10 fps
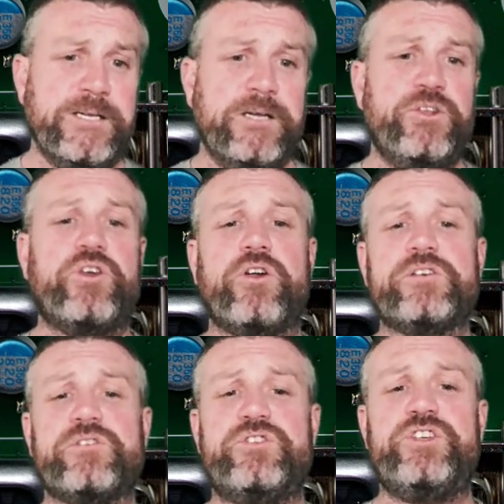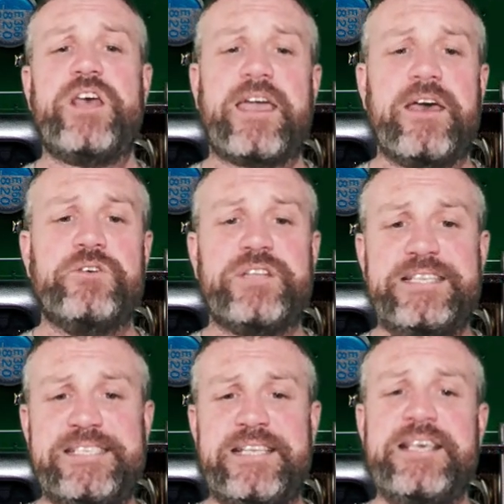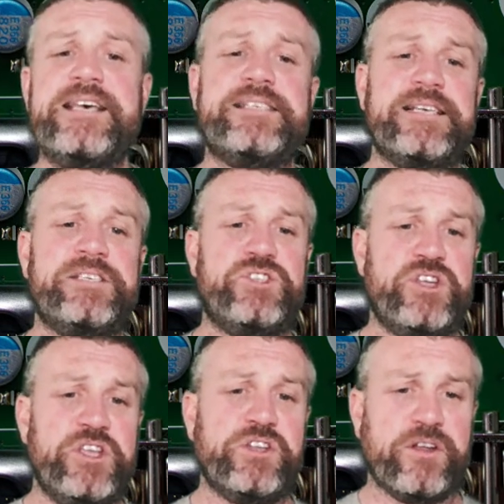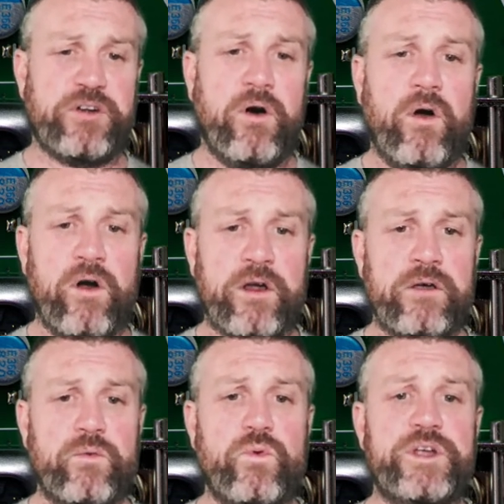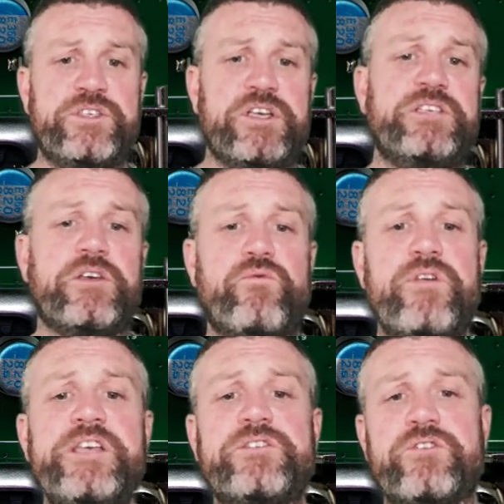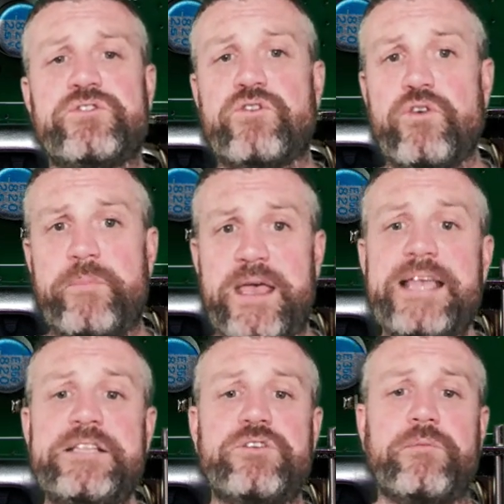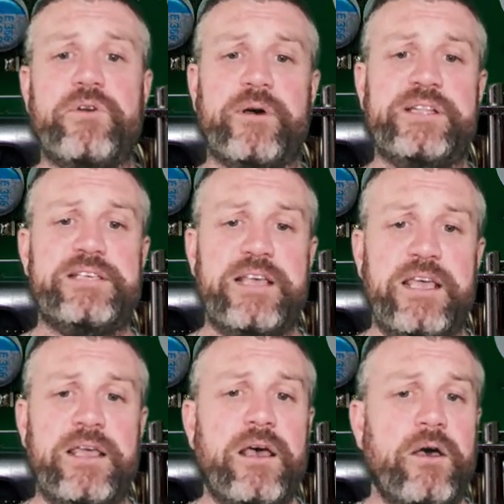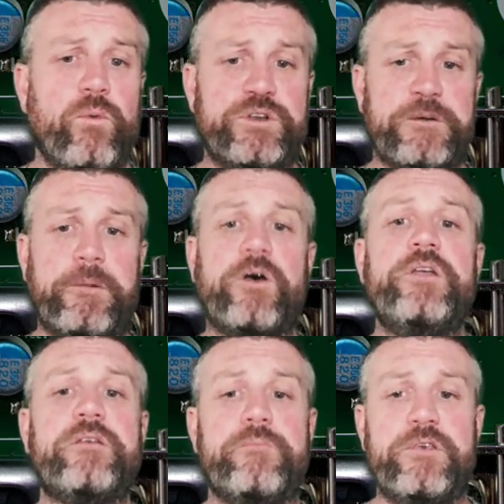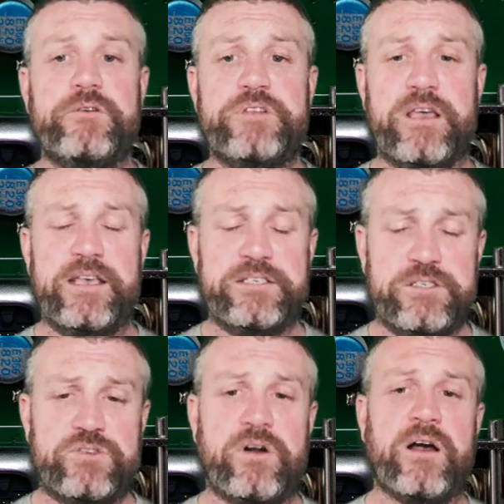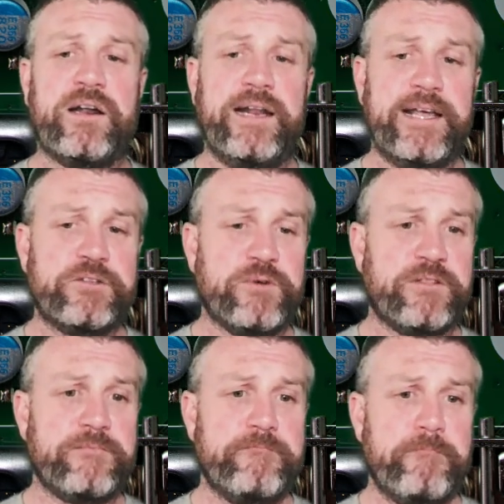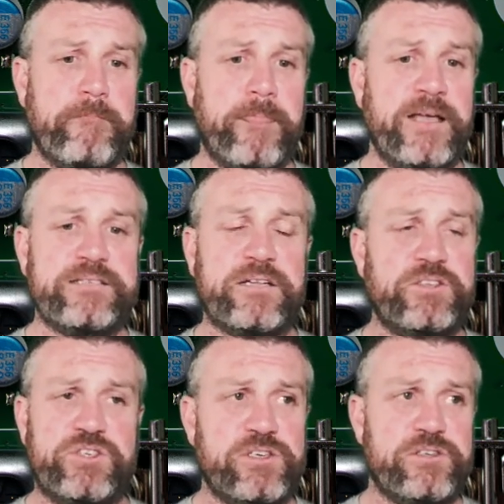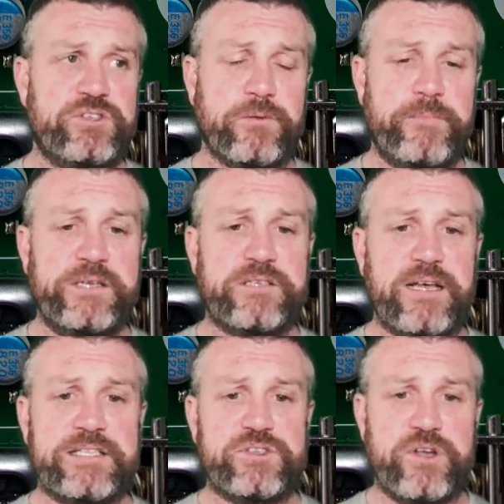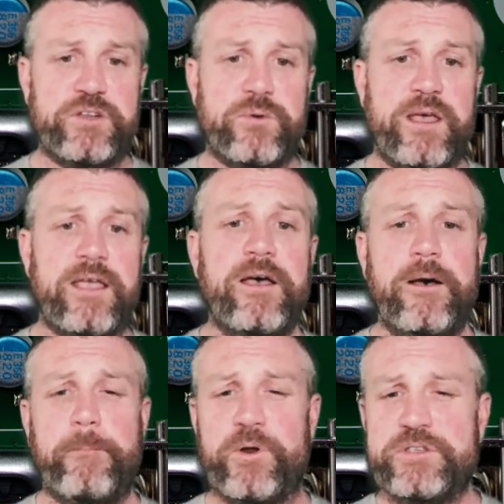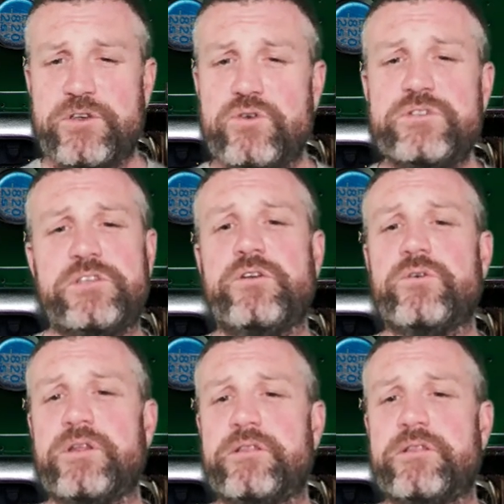You could also check out tssg.org, which is a research group in WIT which applied computing is strongly linked with. It's not that you'll jump into that straight away, but it's good to know that